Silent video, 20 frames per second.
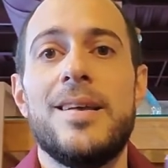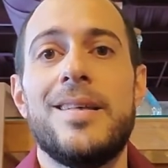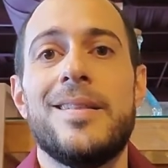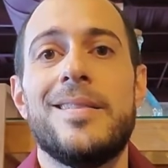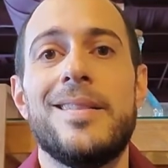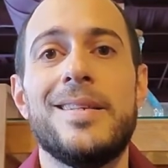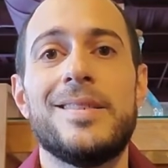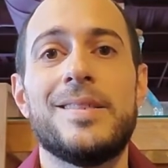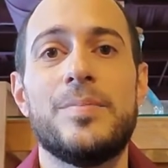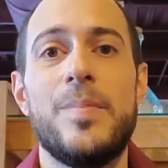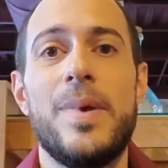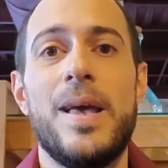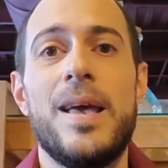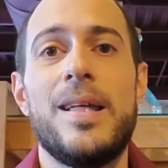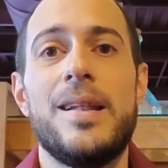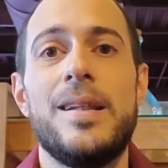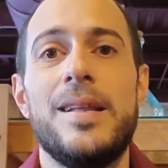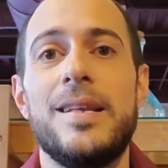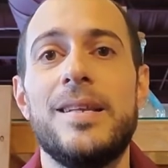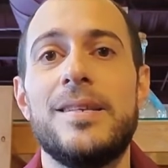This
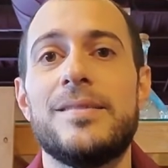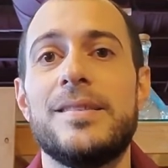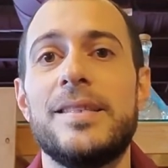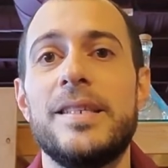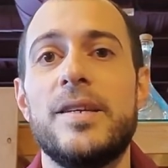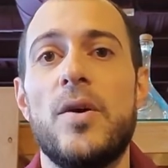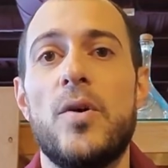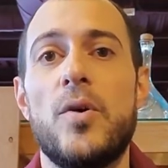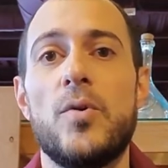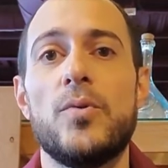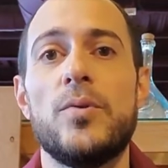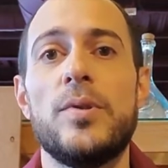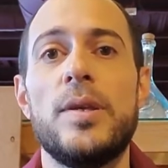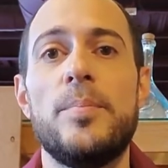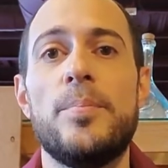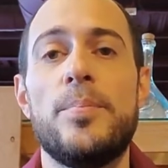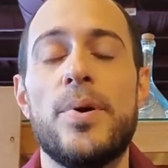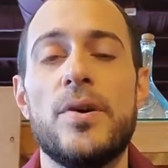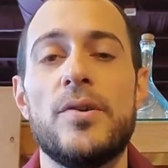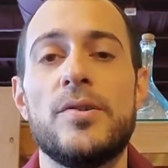man is the only
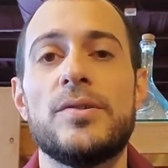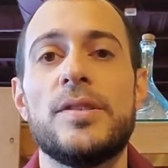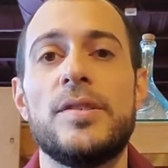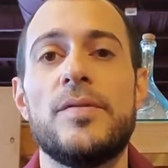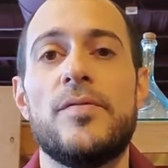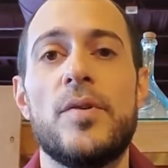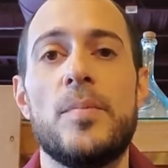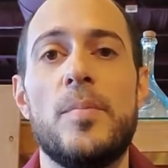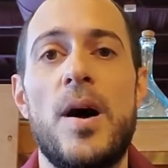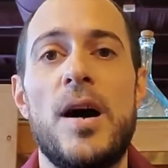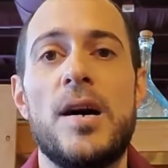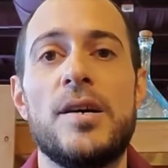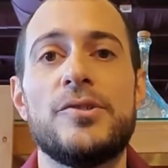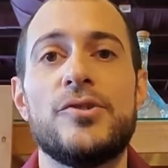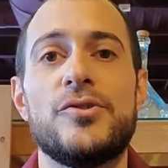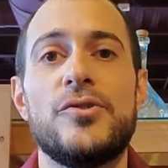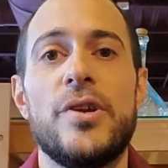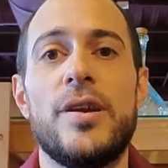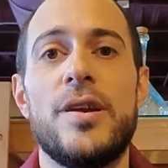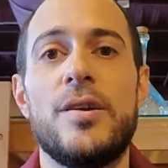person from
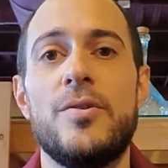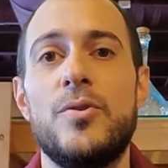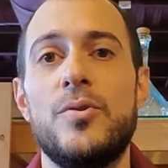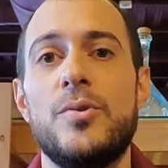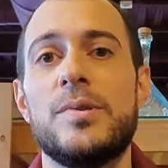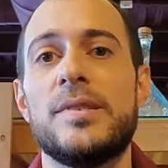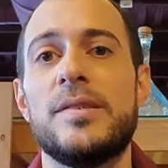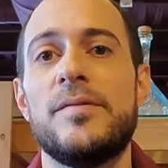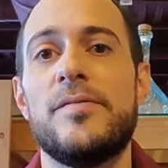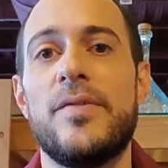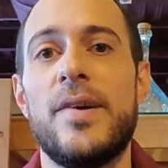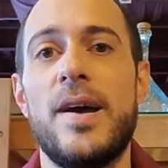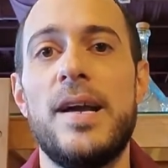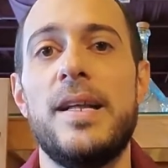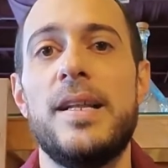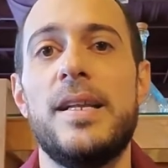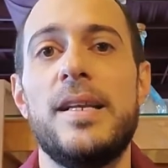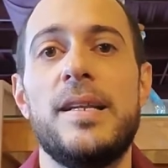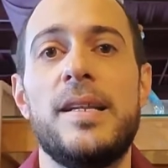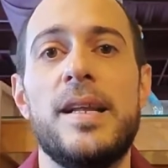Austria who is
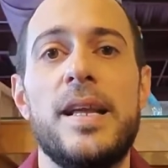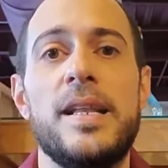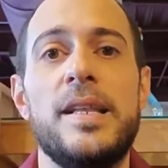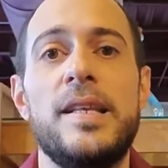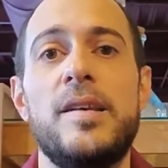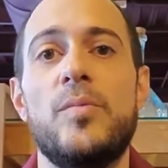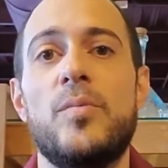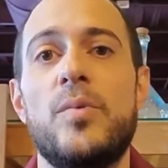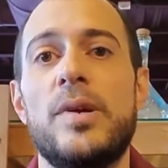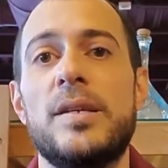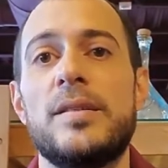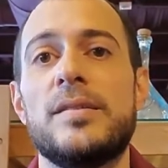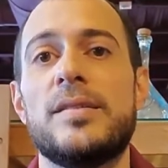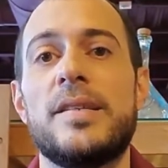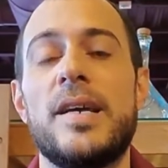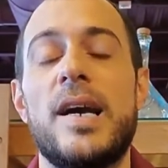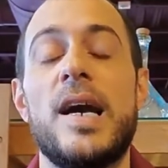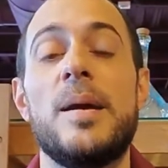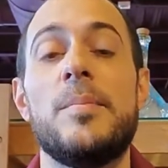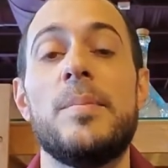invited, and he wins
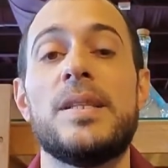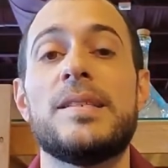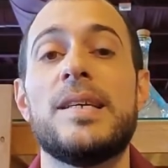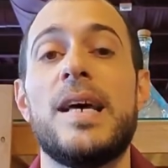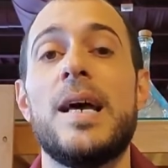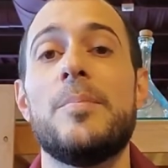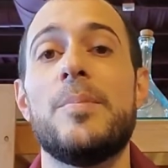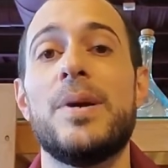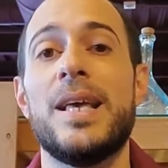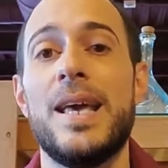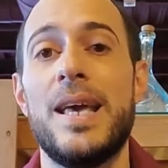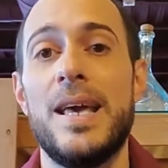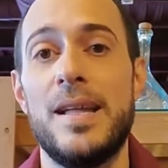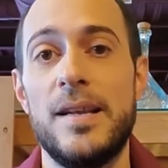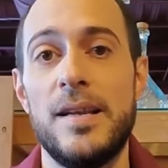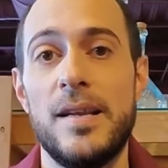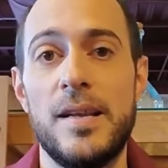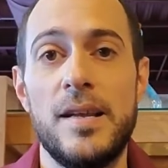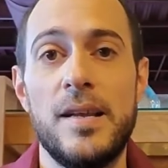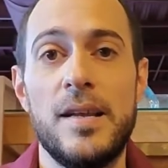time and time
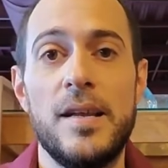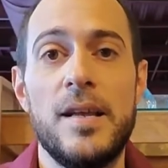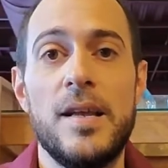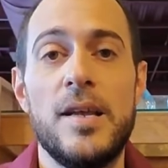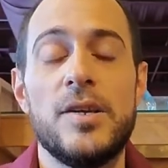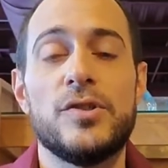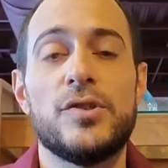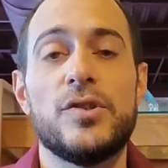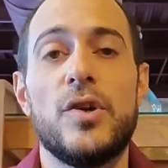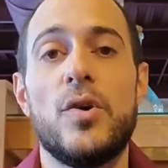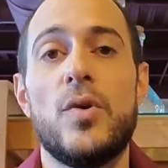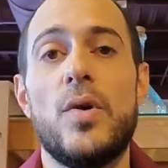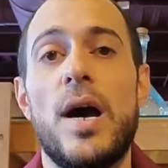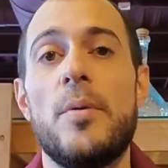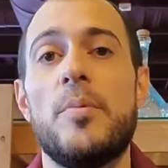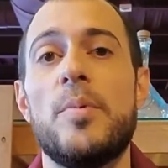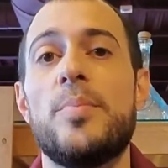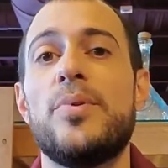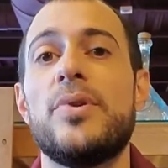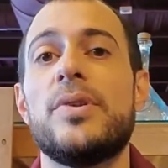again. So I
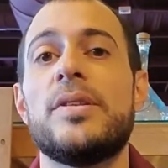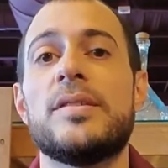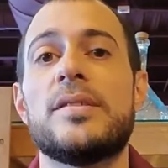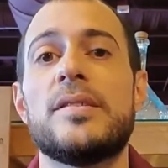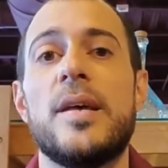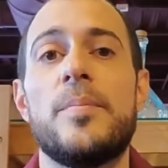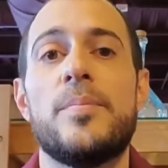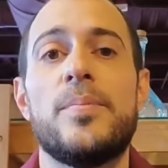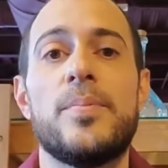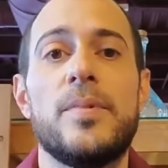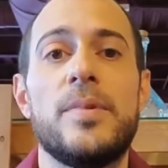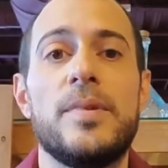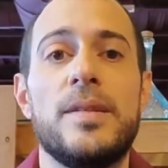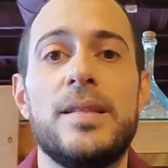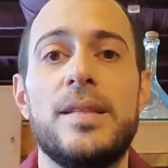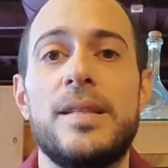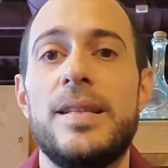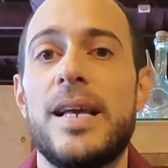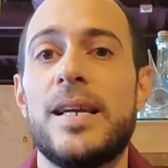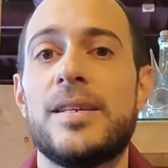would put this up
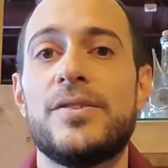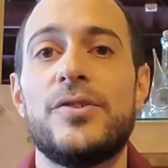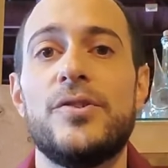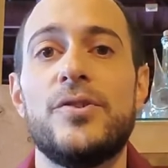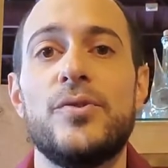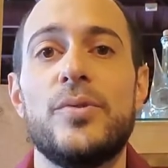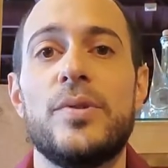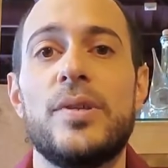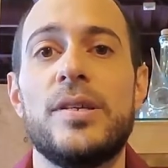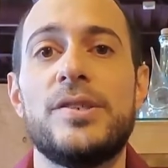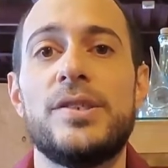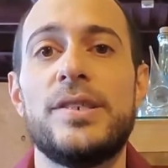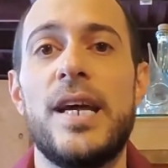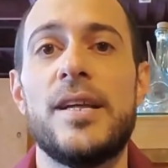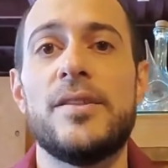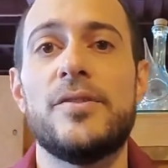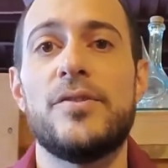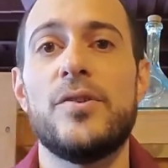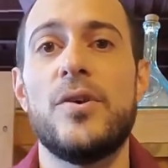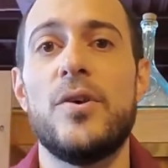next to the
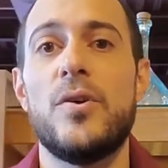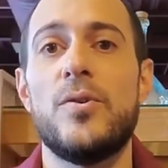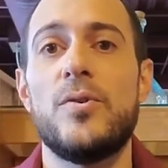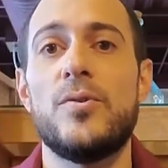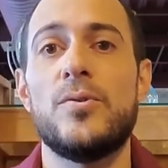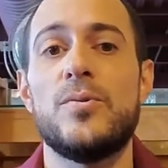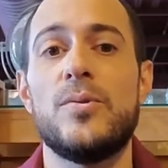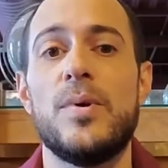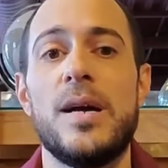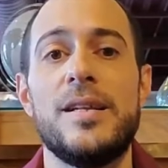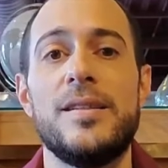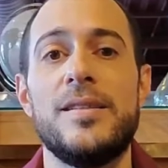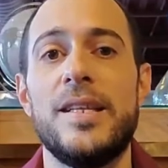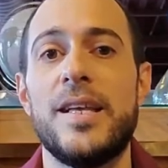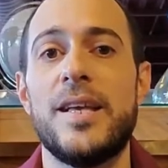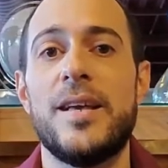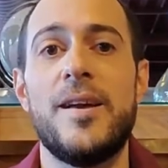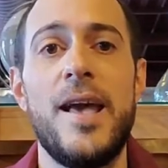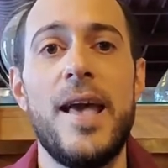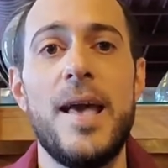Chateau
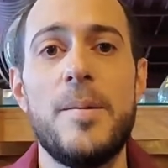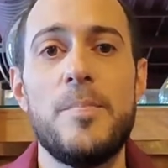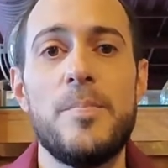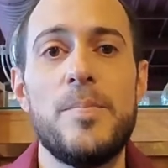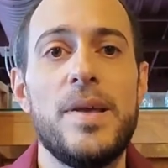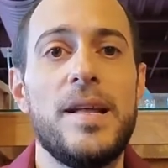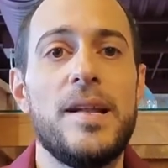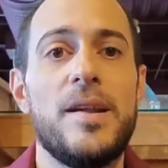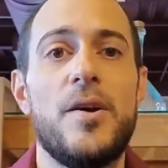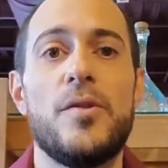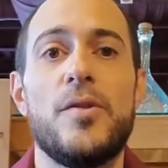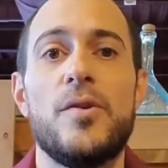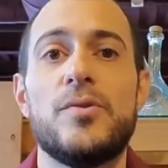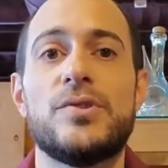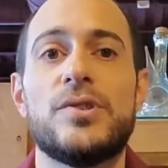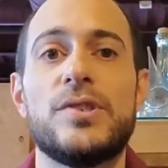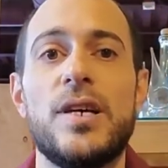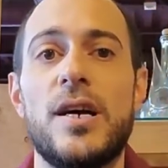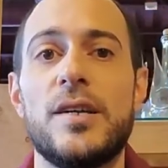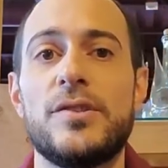d'Yquem and all those
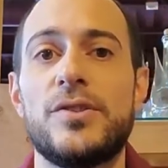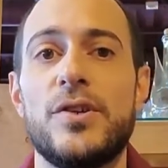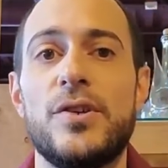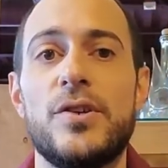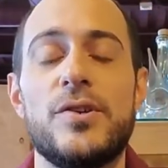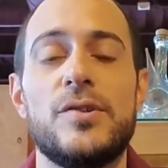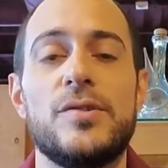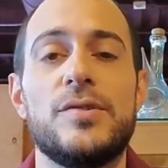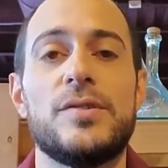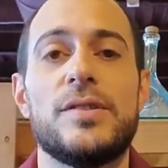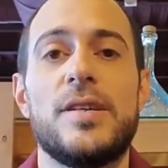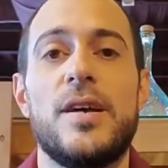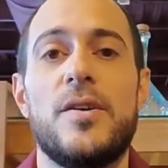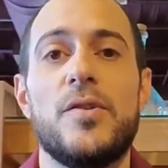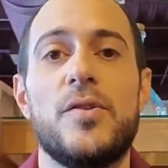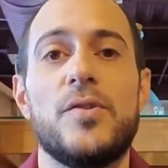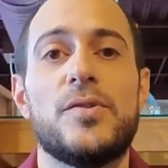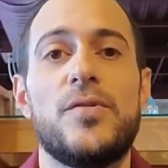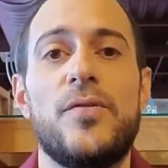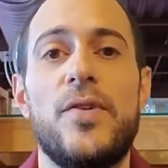Sauternes, all
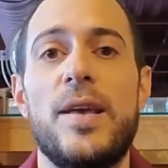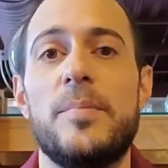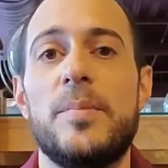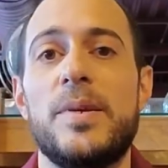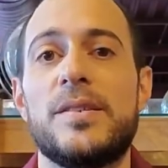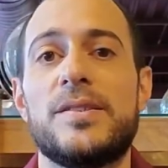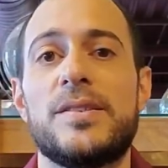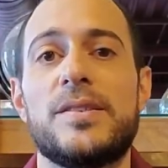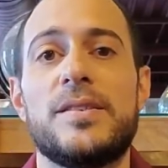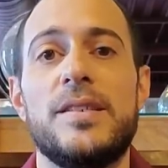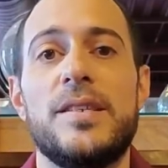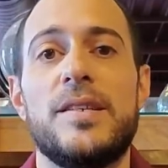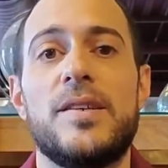those famous,